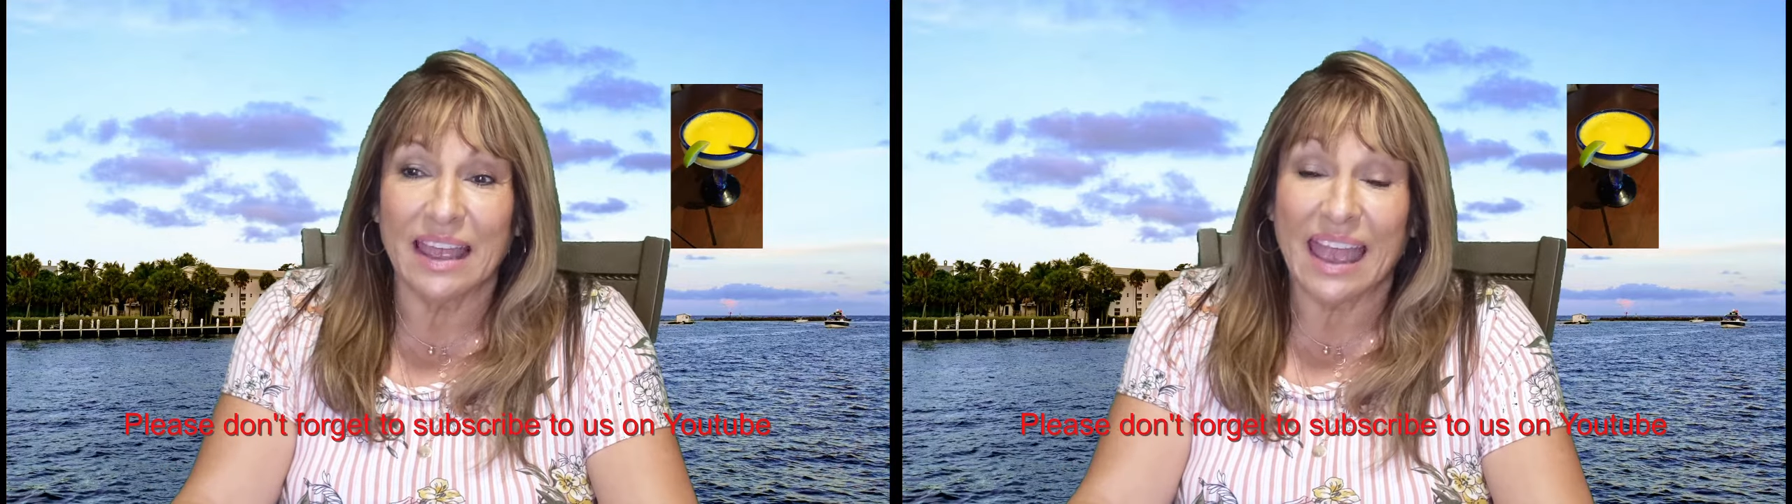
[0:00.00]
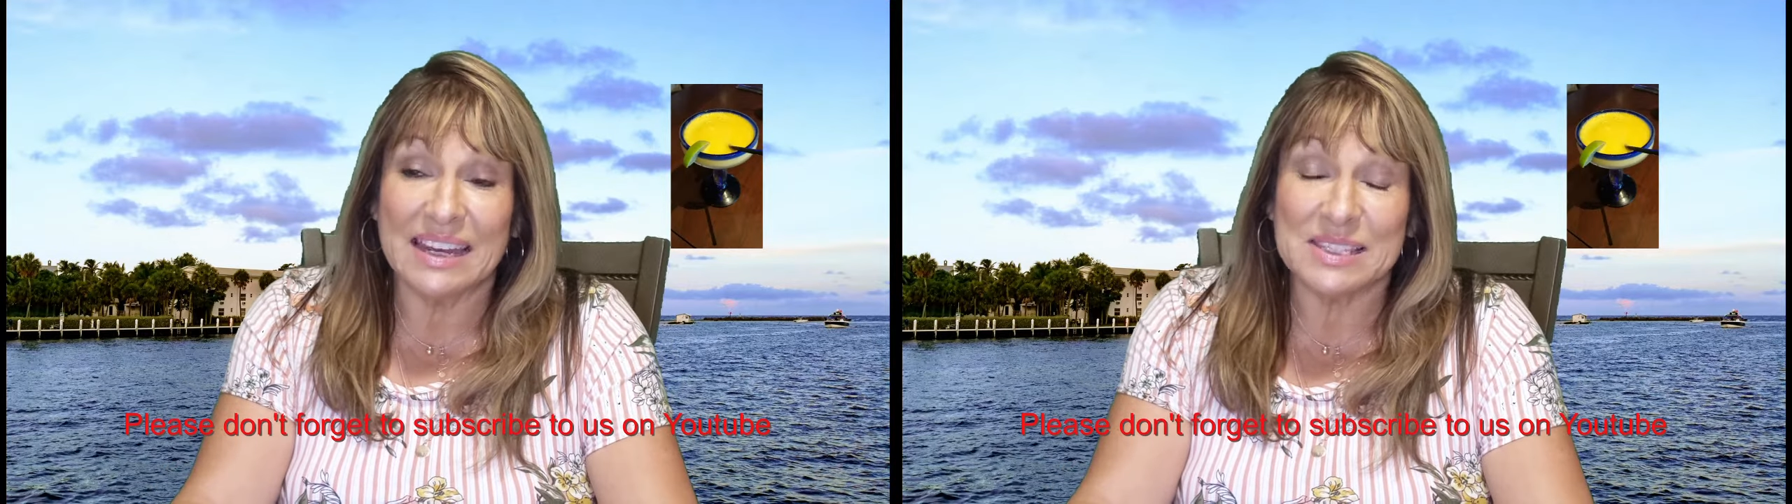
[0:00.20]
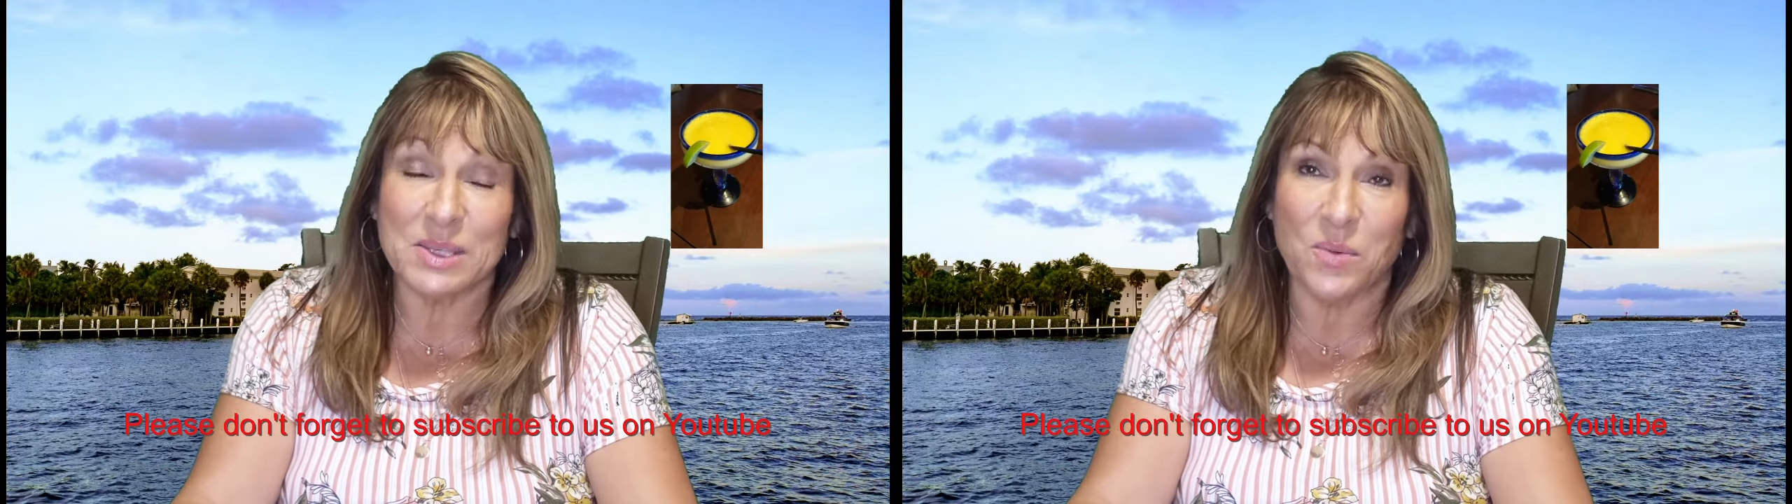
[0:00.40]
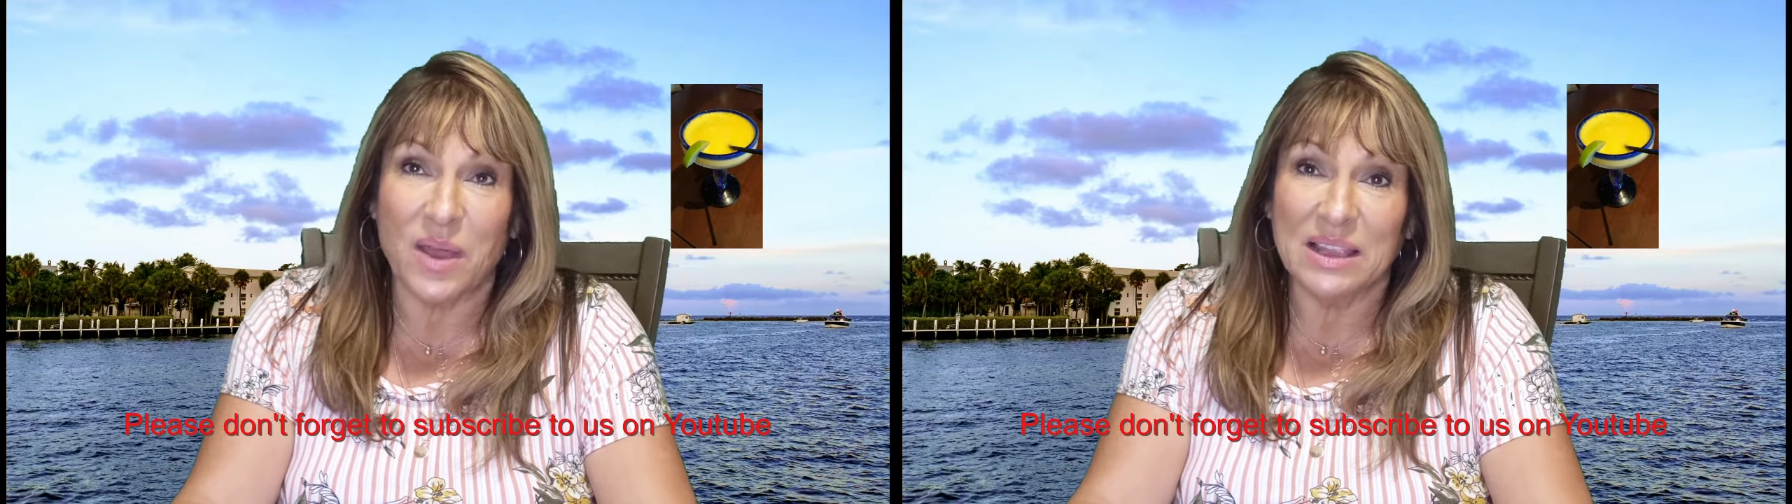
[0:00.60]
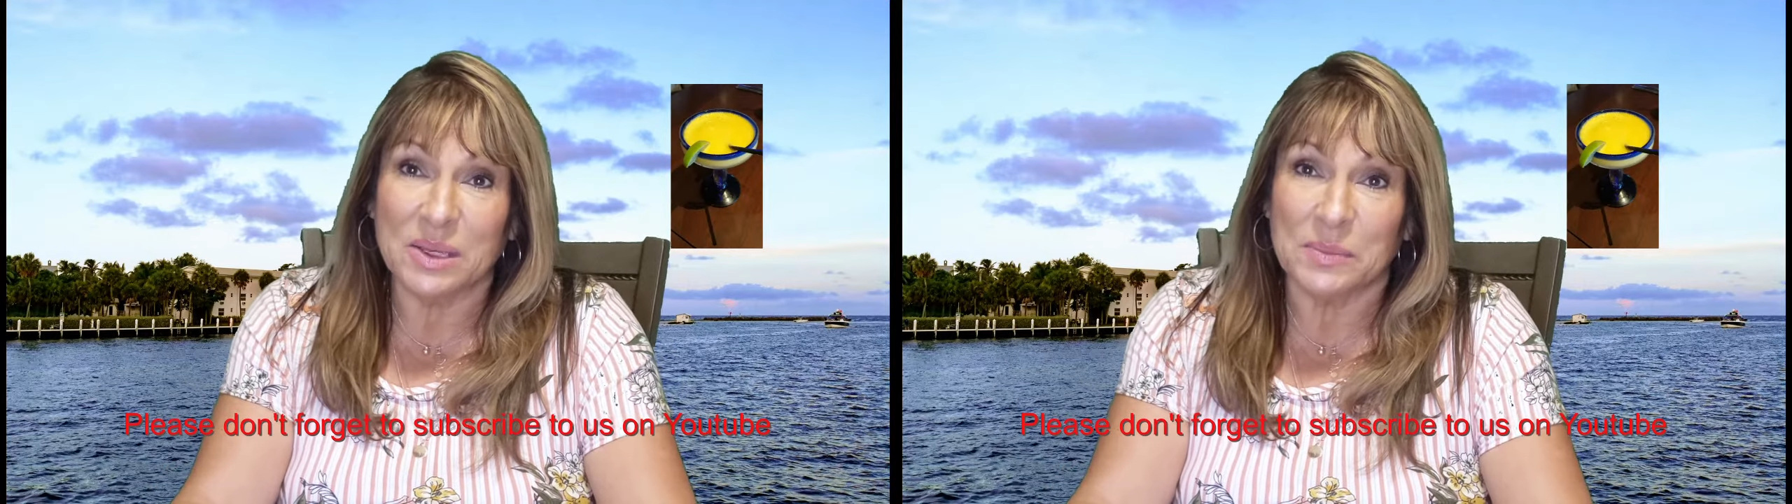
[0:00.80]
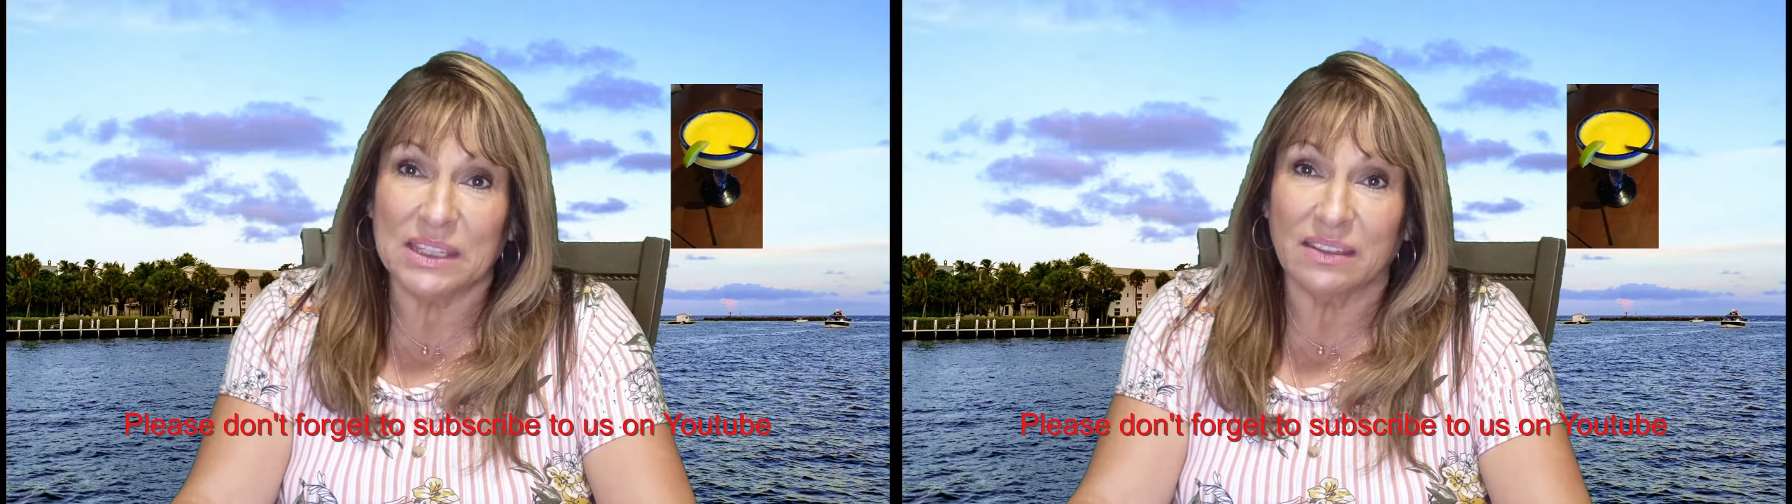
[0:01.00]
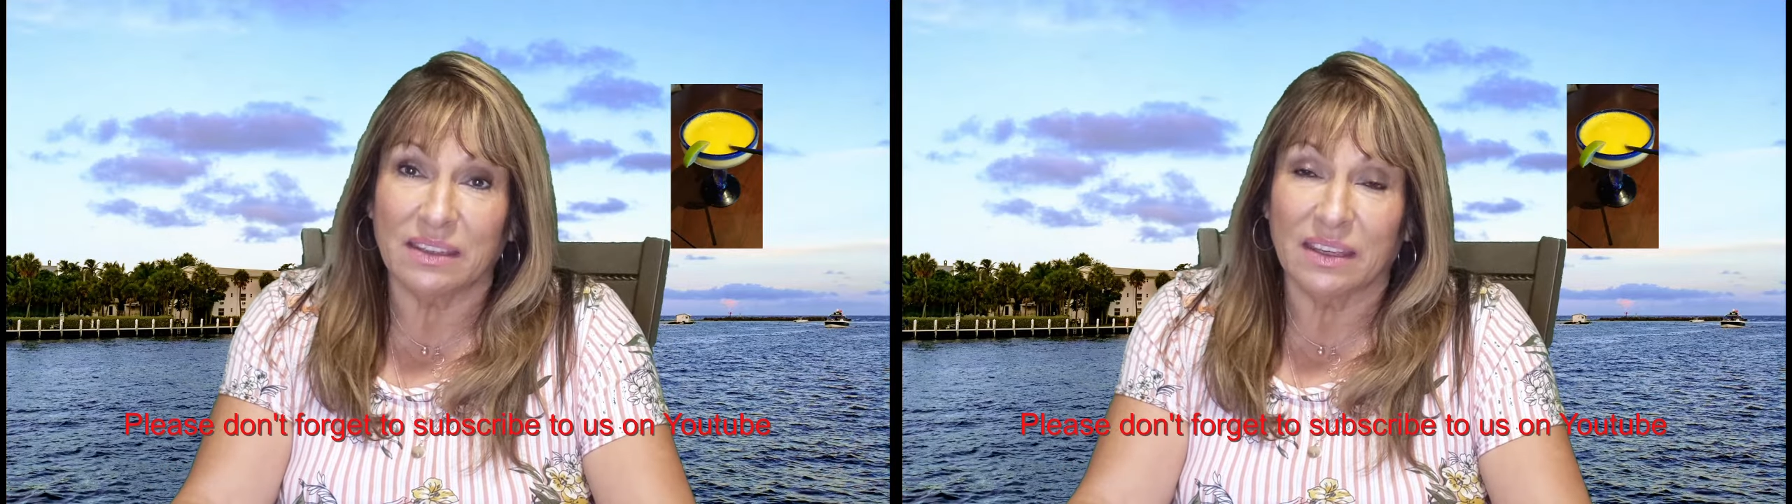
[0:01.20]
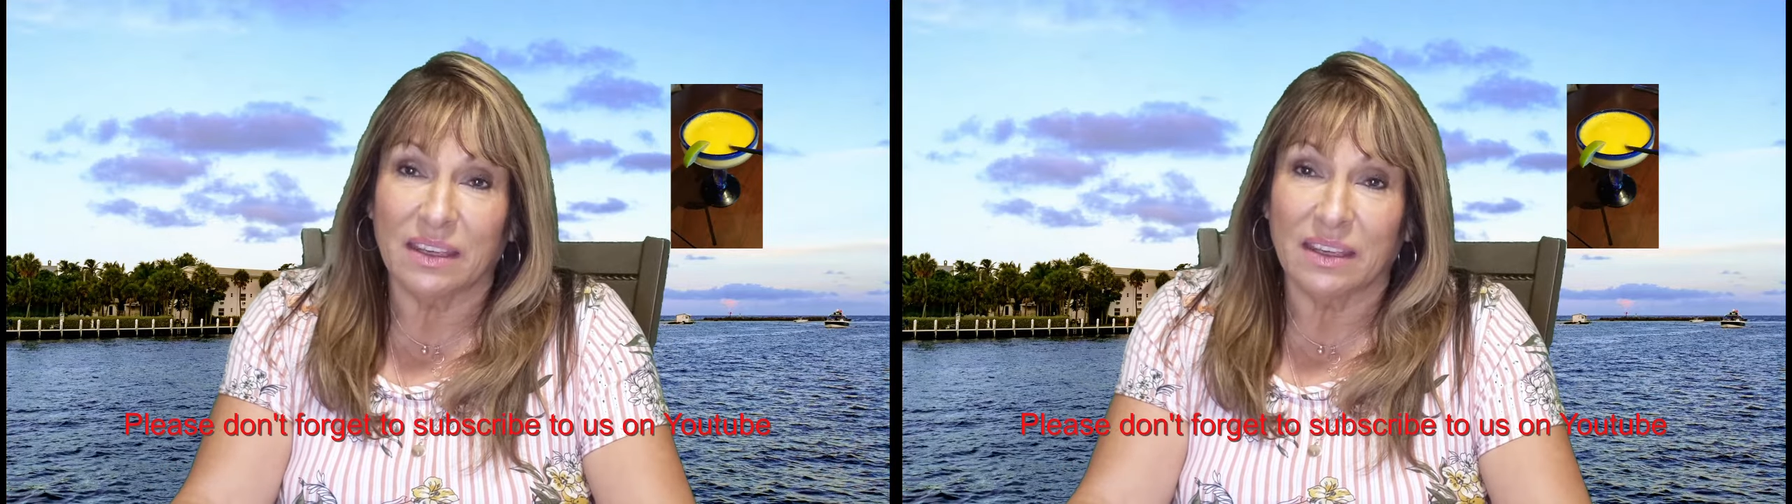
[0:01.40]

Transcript: and is so welcoming